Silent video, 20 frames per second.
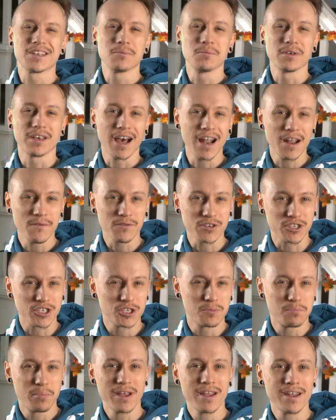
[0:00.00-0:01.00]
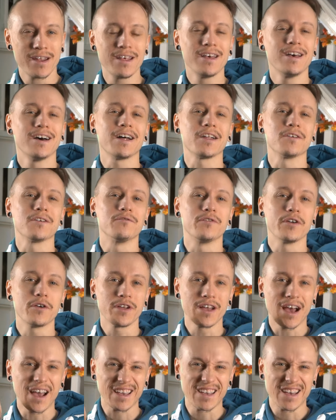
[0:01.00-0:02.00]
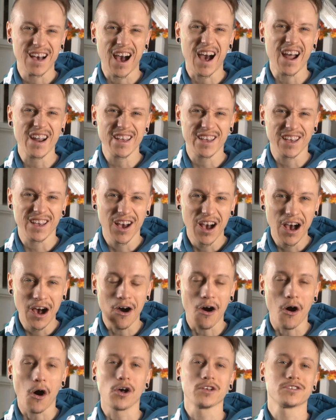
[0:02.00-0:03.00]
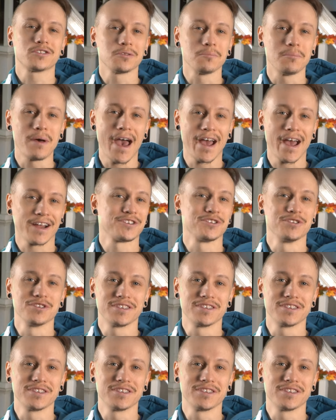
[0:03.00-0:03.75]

going to be kind of a spin on a very iconic awesome action